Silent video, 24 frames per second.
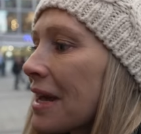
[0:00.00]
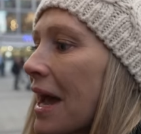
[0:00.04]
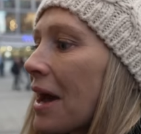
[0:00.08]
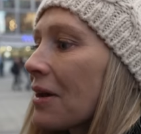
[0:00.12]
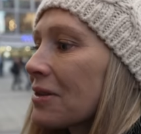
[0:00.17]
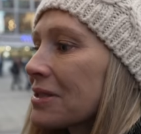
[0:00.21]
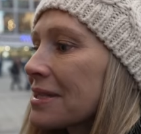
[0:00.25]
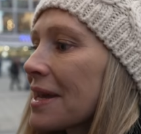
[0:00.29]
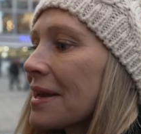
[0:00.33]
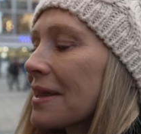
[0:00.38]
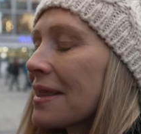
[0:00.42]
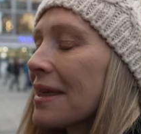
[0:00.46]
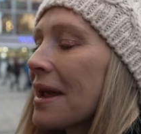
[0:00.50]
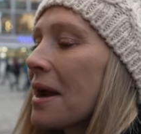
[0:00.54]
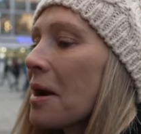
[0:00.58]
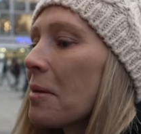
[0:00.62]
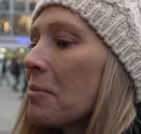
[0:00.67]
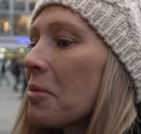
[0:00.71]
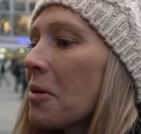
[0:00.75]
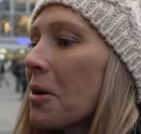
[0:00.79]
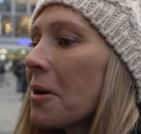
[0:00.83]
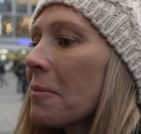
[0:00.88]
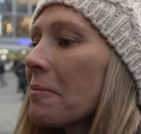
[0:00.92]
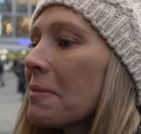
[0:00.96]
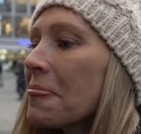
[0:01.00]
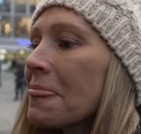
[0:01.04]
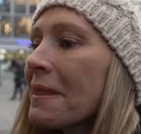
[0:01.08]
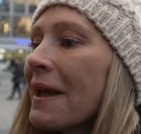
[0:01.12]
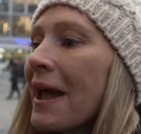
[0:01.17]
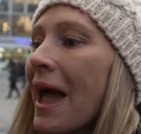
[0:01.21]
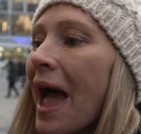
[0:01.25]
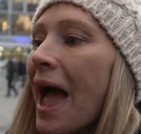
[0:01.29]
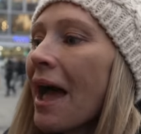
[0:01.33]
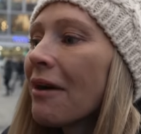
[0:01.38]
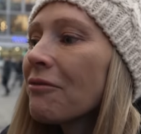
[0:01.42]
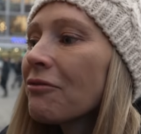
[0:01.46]
outside of the airport.
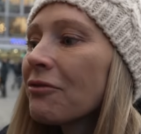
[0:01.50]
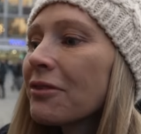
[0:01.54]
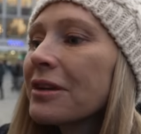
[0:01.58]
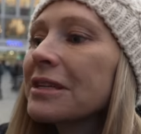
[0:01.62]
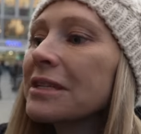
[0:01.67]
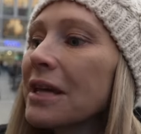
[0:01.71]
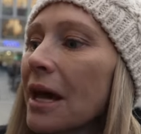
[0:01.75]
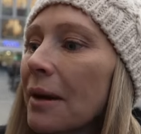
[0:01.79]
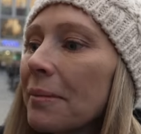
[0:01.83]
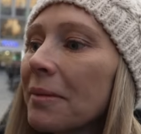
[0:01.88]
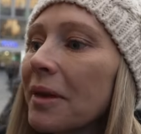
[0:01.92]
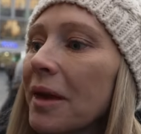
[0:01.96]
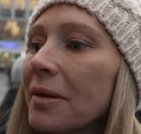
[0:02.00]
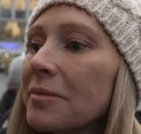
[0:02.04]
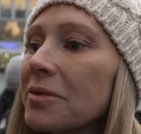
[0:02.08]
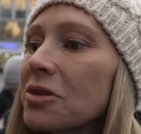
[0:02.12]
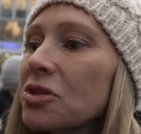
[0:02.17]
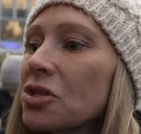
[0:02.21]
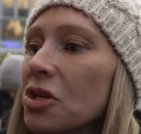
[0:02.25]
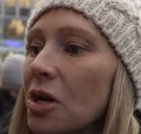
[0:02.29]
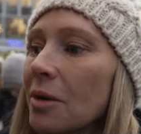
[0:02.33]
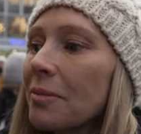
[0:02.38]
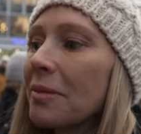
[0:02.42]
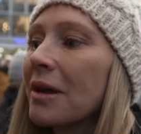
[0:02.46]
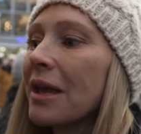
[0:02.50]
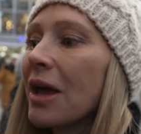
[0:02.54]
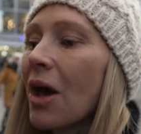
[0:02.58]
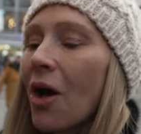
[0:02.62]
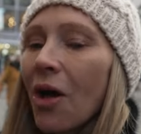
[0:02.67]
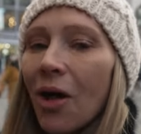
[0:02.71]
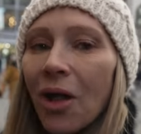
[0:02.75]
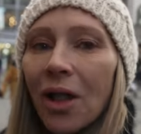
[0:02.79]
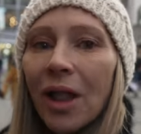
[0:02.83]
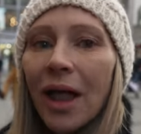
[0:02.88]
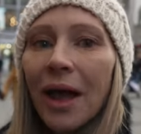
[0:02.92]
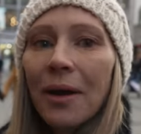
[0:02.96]
Every time we come to Germany,
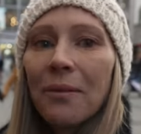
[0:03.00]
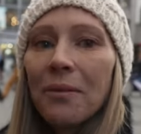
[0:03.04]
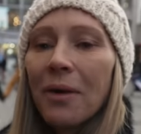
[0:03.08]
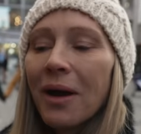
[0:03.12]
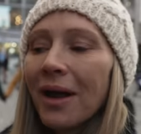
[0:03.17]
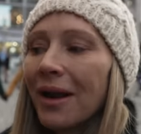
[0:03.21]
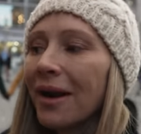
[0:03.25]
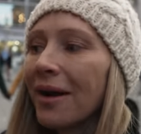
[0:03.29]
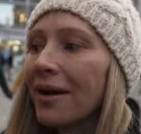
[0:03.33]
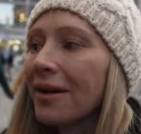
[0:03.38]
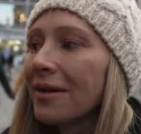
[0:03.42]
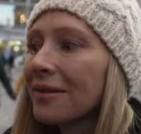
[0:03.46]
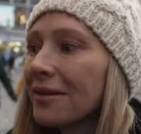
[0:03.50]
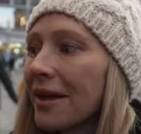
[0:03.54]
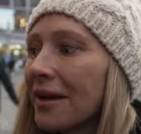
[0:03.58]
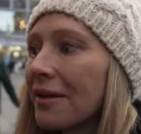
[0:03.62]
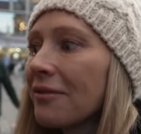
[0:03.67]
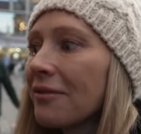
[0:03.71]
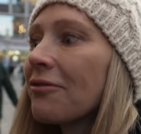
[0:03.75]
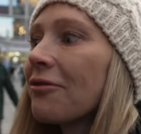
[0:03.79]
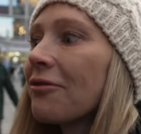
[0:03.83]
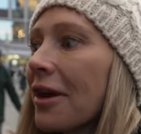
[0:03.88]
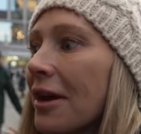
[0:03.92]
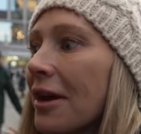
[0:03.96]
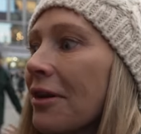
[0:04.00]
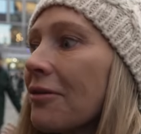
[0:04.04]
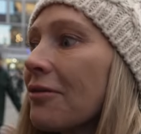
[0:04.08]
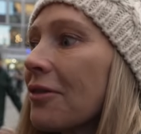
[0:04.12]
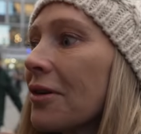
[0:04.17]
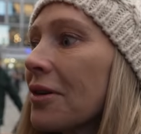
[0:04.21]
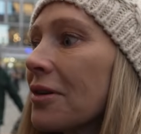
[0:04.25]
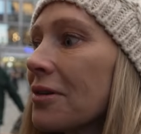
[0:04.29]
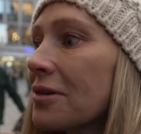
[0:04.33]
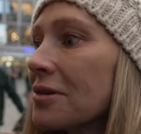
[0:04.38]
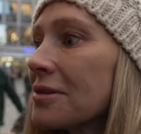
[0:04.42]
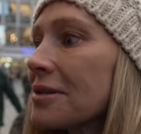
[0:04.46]
all I want are like
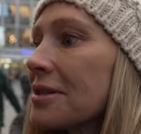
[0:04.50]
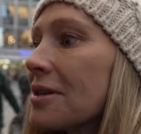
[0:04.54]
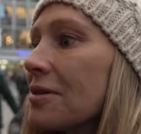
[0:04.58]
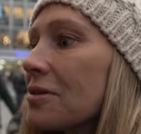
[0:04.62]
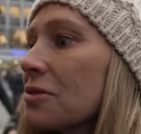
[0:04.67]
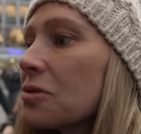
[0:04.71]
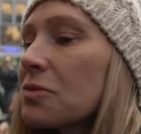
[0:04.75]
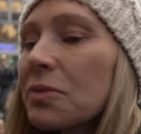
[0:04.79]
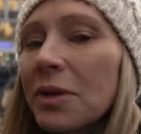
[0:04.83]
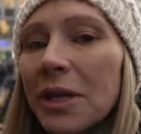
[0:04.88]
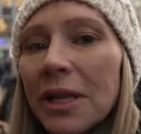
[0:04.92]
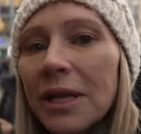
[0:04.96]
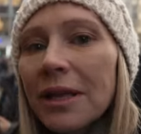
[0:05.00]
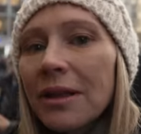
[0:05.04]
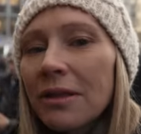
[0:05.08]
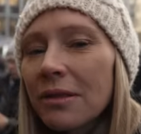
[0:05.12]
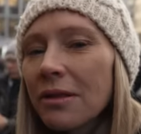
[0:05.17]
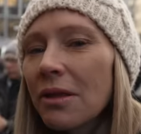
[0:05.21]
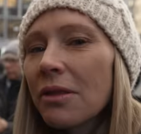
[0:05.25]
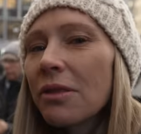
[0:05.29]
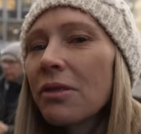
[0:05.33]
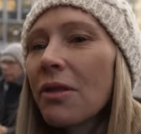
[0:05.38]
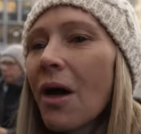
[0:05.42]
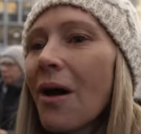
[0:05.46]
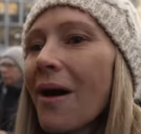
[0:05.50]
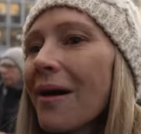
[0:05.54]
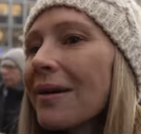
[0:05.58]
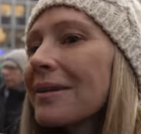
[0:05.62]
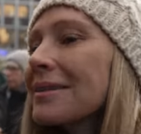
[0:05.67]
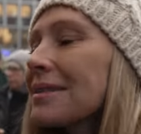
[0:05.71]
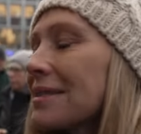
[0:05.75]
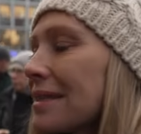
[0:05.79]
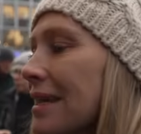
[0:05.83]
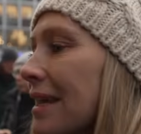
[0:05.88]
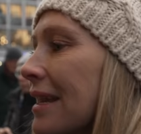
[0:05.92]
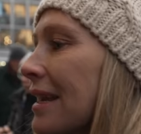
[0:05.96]
Frankfurters. Those really, the long,
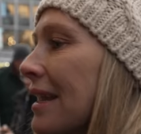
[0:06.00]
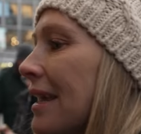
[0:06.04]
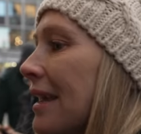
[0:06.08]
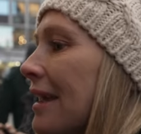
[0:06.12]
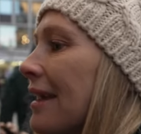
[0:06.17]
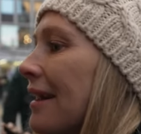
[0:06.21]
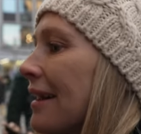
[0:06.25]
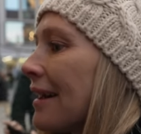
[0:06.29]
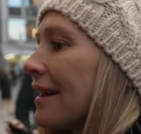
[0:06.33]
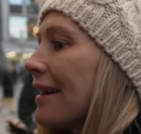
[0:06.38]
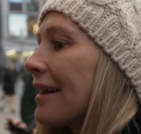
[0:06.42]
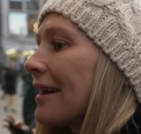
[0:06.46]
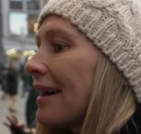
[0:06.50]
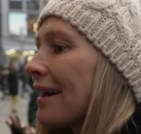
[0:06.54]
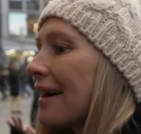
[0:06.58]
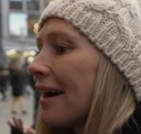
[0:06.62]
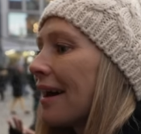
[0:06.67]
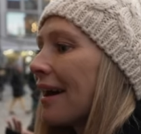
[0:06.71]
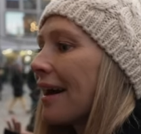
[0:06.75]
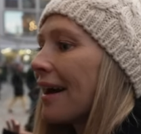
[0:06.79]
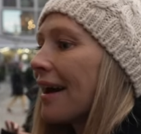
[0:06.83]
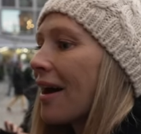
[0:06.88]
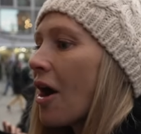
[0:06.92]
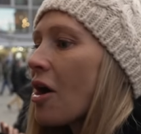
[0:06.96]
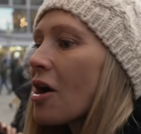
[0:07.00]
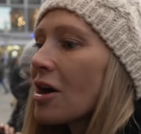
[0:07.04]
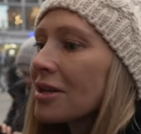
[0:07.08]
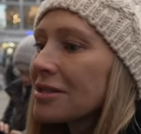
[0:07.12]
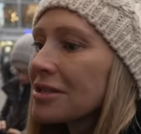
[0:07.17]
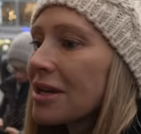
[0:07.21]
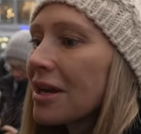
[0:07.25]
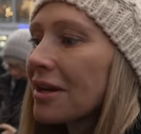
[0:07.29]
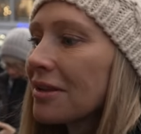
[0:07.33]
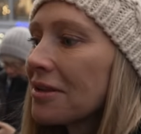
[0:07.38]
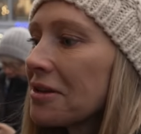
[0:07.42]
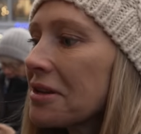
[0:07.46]
skinny, uh, hot
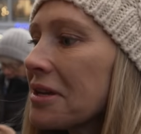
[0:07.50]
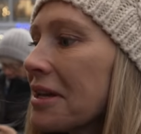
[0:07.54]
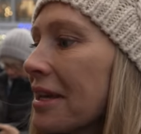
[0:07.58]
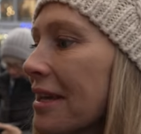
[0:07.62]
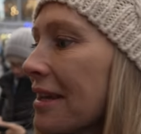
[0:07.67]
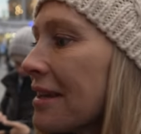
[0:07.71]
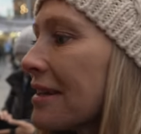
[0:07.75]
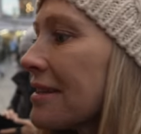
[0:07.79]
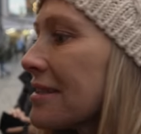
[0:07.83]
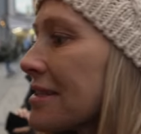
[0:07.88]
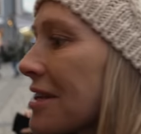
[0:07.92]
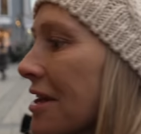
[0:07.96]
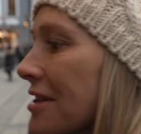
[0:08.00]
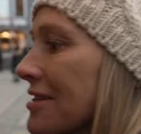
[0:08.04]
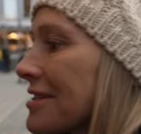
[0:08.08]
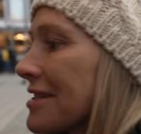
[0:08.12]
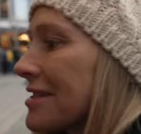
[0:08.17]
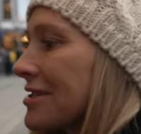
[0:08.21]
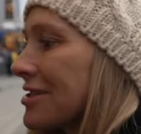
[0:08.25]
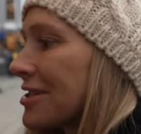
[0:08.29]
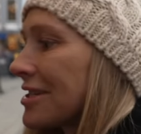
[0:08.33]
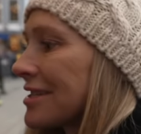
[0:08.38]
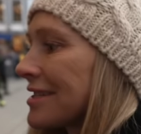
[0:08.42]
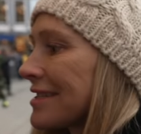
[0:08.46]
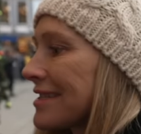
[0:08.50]
dog looking sausages.